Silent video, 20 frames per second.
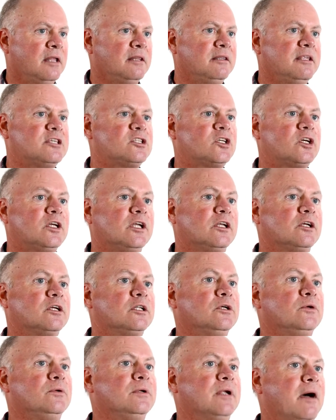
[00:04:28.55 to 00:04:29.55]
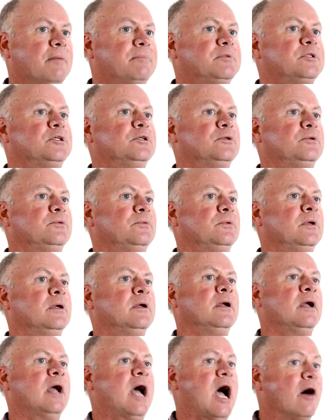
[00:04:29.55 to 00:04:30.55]
This could include up to
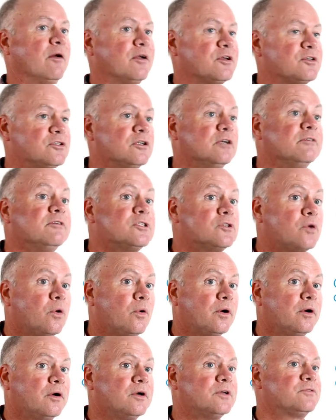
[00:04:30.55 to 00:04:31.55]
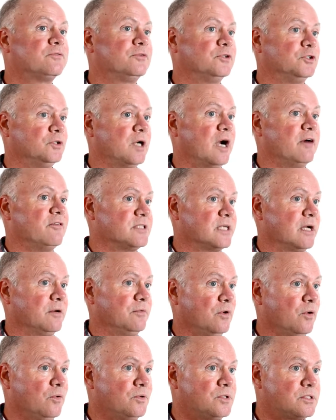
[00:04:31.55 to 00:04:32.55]
out-of-service orders for drivers at
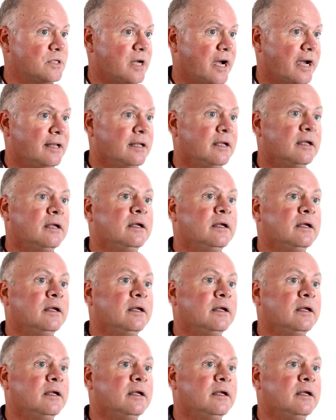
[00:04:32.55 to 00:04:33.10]
roadside.